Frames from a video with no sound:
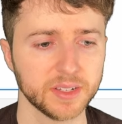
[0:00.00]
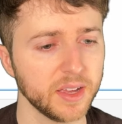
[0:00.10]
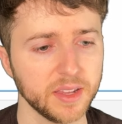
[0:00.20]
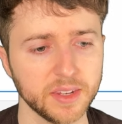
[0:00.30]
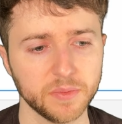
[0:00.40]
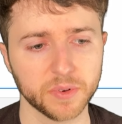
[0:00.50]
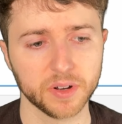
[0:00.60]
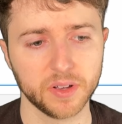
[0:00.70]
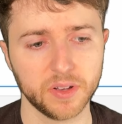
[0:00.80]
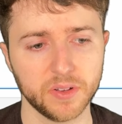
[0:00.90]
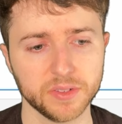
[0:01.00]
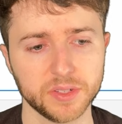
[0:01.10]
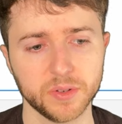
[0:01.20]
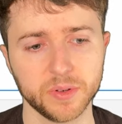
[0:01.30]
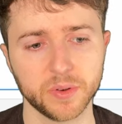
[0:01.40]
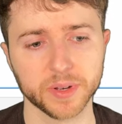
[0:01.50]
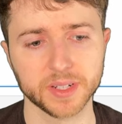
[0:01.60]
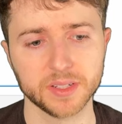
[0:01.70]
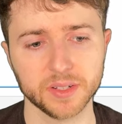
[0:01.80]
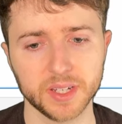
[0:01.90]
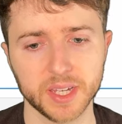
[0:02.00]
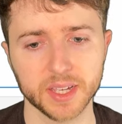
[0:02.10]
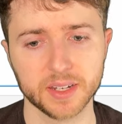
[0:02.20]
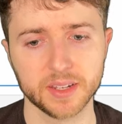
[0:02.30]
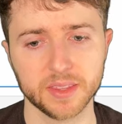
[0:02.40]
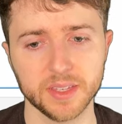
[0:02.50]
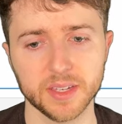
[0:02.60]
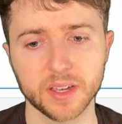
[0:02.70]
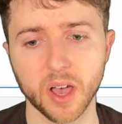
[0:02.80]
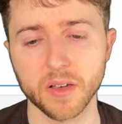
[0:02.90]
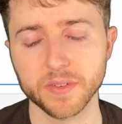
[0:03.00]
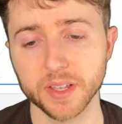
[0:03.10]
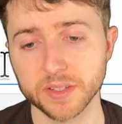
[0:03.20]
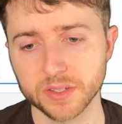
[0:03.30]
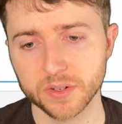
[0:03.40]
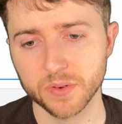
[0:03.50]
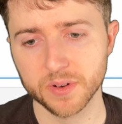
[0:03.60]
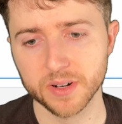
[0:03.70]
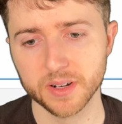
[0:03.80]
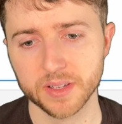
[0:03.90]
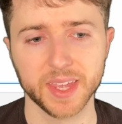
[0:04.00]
And then we're also going to get the confidence score.